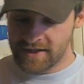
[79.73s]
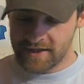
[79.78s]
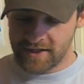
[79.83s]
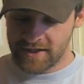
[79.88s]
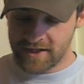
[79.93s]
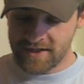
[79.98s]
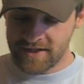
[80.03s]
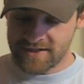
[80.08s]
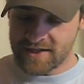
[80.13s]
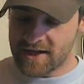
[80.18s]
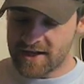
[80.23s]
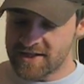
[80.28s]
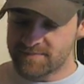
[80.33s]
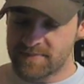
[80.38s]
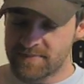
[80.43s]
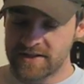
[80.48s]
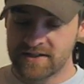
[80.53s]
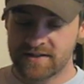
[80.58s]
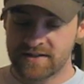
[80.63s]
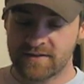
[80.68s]
You can tell it's
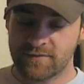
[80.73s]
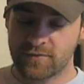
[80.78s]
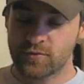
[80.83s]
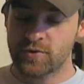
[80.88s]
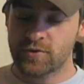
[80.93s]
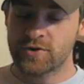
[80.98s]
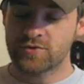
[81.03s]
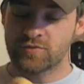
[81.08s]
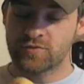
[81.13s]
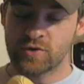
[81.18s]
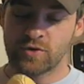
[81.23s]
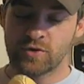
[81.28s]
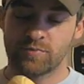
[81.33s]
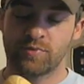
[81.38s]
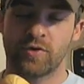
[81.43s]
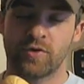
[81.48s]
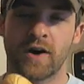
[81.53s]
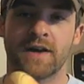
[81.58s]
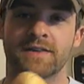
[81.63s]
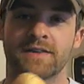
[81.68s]
been through a drill
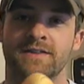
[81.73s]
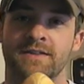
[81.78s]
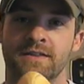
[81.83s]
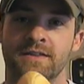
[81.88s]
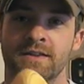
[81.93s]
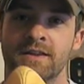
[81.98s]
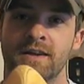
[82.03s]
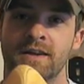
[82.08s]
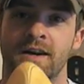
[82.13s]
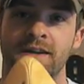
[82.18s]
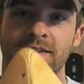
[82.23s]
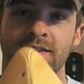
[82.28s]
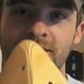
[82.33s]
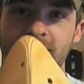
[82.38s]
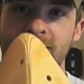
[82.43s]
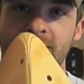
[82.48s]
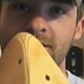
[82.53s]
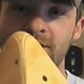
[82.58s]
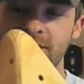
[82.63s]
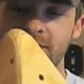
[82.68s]
press, and
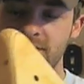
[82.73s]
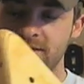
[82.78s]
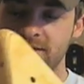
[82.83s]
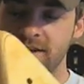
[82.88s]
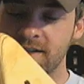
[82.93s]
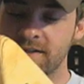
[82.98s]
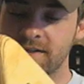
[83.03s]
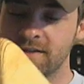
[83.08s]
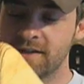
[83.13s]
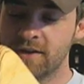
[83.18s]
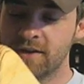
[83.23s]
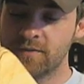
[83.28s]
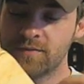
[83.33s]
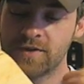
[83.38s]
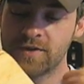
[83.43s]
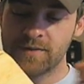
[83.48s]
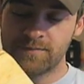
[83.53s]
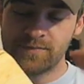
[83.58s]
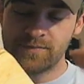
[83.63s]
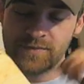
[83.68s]

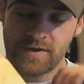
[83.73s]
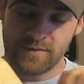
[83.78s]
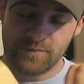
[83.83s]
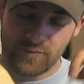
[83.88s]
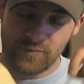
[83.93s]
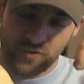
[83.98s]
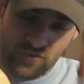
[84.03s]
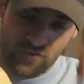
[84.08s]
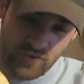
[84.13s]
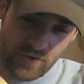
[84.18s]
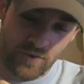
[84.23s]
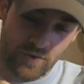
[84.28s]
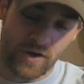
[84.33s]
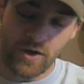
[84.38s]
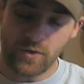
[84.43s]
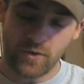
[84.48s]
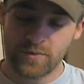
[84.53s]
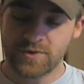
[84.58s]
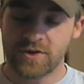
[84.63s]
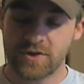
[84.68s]
the drill
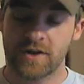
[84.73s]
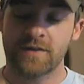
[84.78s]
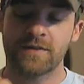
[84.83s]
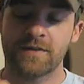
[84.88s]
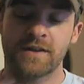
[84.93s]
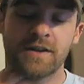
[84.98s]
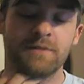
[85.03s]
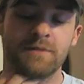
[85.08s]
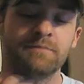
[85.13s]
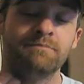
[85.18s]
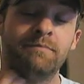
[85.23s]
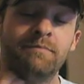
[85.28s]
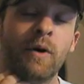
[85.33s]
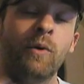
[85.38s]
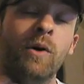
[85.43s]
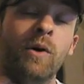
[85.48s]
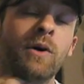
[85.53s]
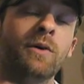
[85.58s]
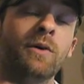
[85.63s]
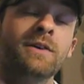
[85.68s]
hole, sorry, the
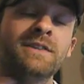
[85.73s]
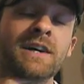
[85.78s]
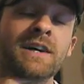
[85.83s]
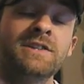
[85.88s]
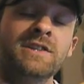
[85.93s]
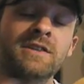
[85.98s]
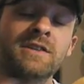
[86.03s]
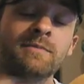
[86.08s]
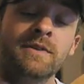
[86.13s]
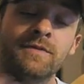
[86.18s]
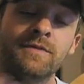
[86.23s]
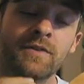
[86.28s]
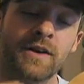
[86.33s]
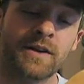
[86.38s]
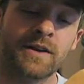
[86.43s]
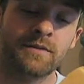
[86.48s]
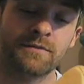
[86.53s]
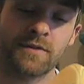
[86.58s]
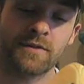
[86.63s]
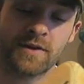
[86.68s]
bolt hole is actually going to be
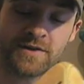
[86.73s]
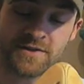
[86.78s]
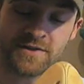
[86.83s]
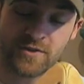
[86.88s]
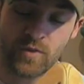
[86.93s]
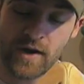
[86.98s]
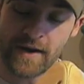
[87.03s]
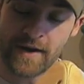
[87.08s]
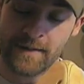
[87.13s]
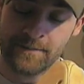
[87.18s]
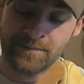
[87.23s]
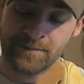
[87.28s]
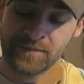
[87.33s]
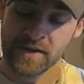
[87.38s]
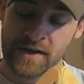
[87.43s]
very, very square.